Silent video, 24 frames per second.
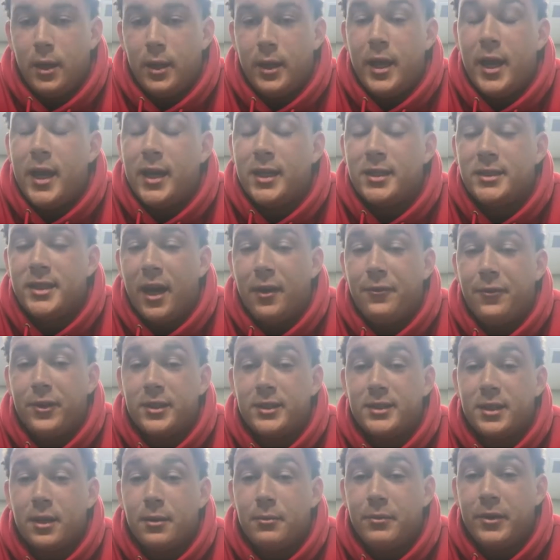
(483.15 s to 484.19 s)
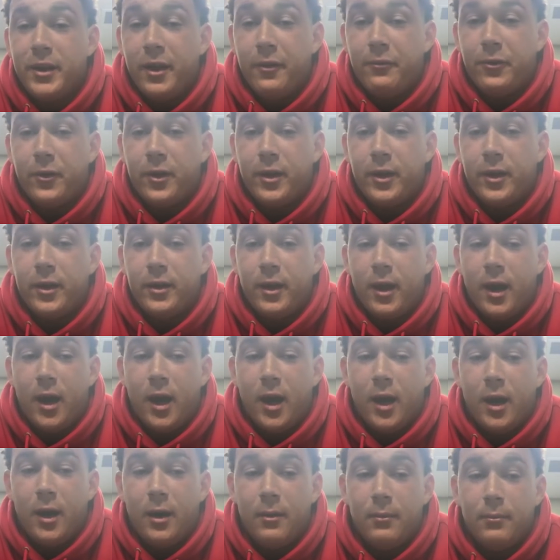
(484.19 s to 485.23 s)
Yeah, it's definitely something different.
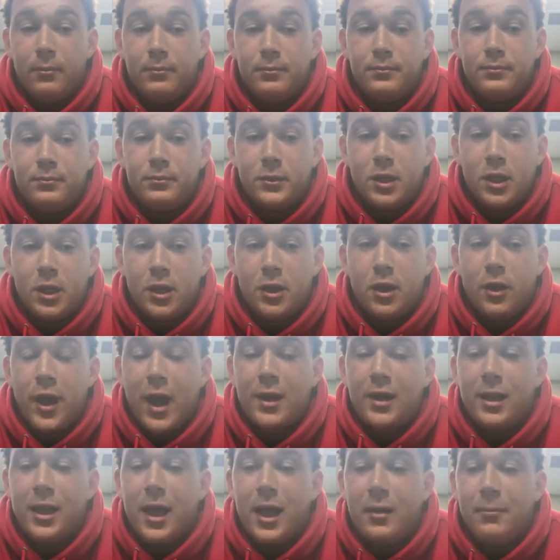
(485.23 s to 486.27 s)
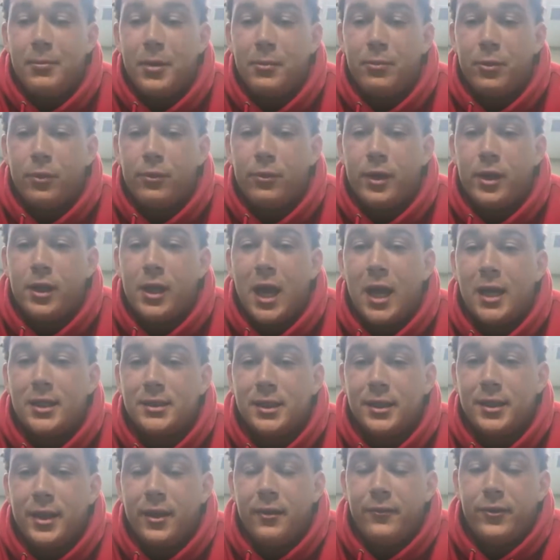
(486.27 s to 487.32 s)
Um, you know, not a lot of people
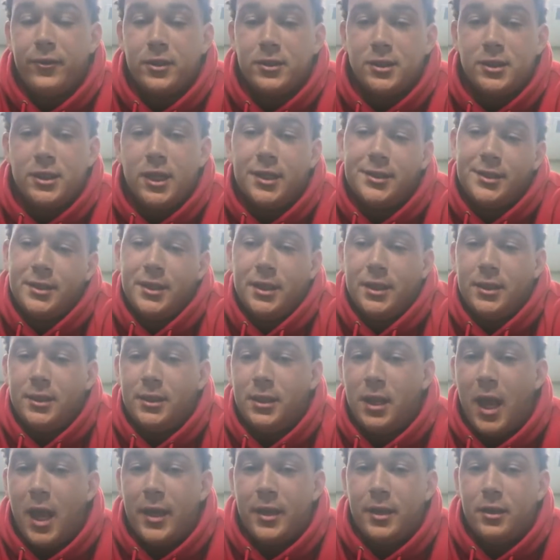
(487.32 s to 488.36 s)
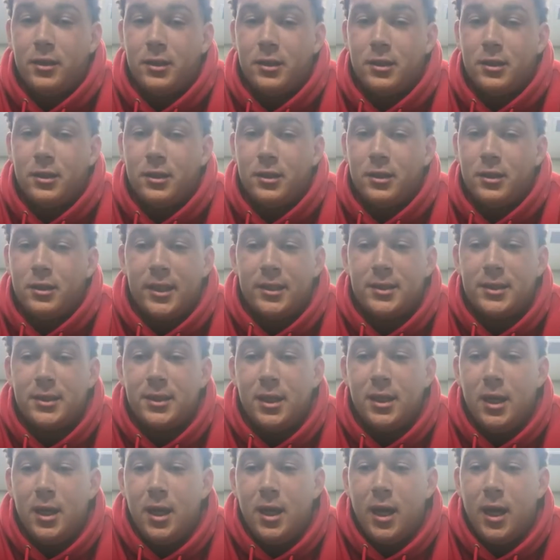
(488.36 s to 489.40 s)
realize the difference just in like your stance
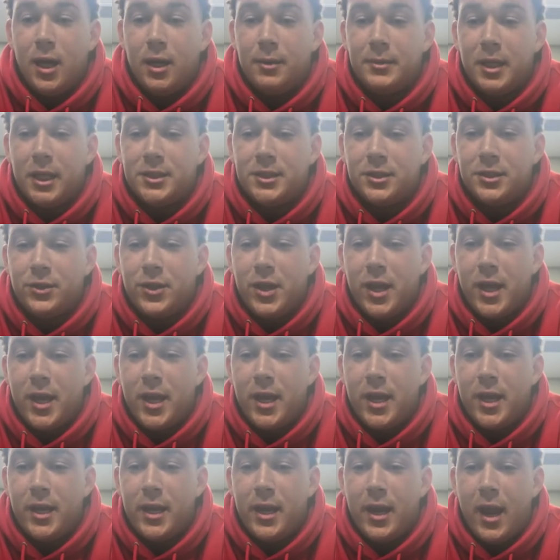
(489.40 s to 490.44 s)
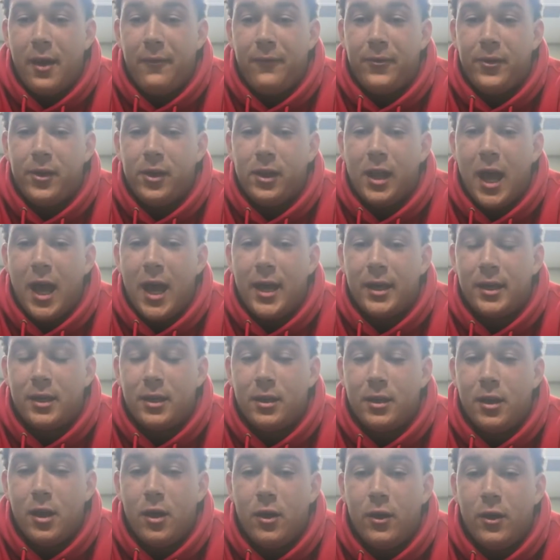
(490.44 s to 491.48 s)
um, that you get in, and I feel like
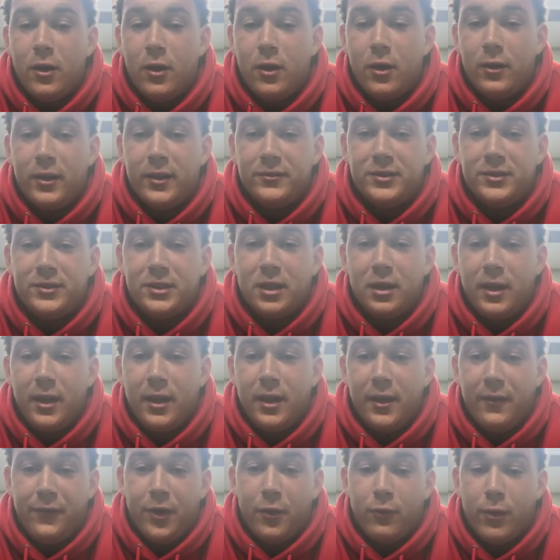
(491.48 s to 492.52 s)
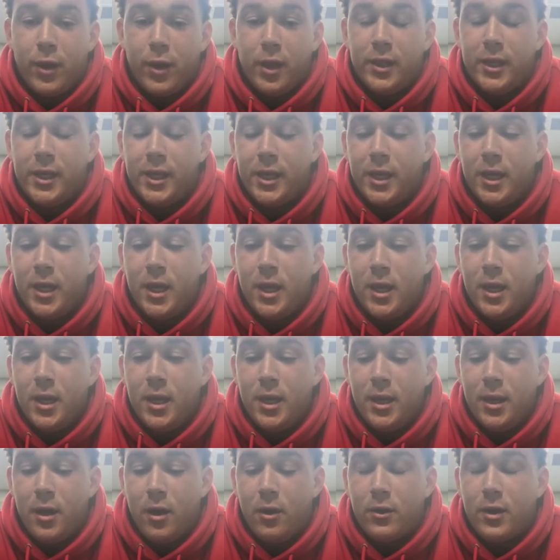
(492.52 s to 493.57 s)
you know if if you're really you
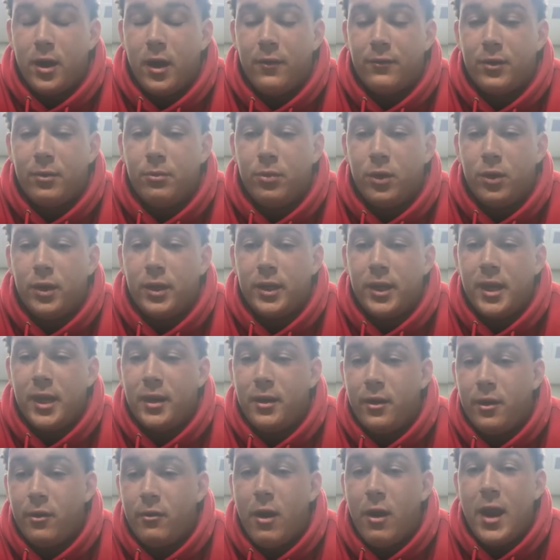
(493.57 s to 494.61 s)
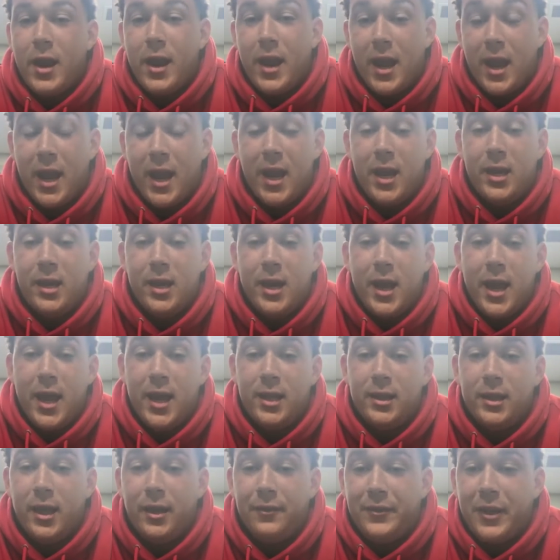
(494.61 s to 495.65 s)
know comfortable in getting a right-handed
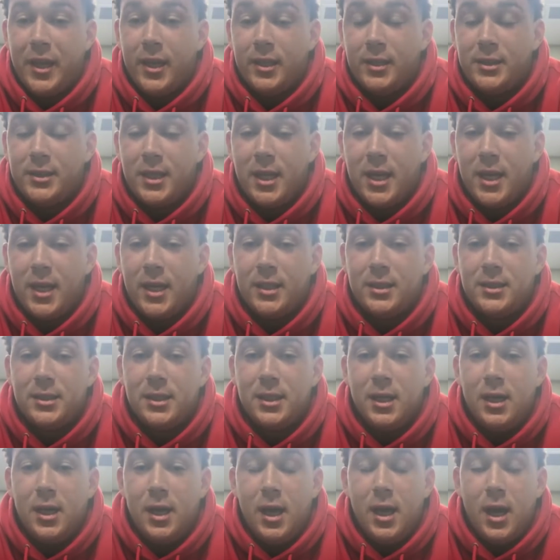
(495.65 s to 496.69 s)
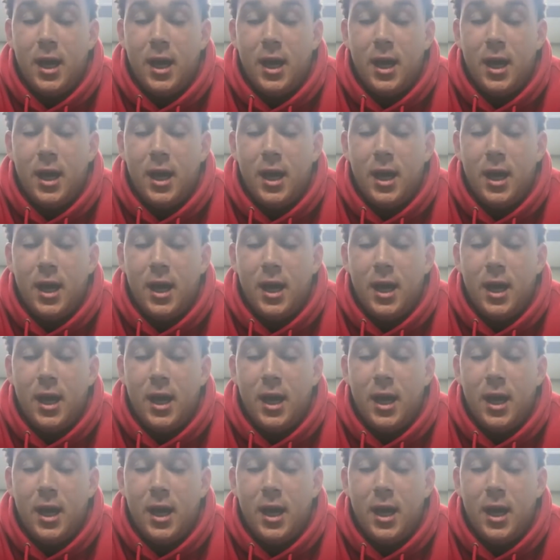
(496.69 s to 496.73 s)
and left-handed stance,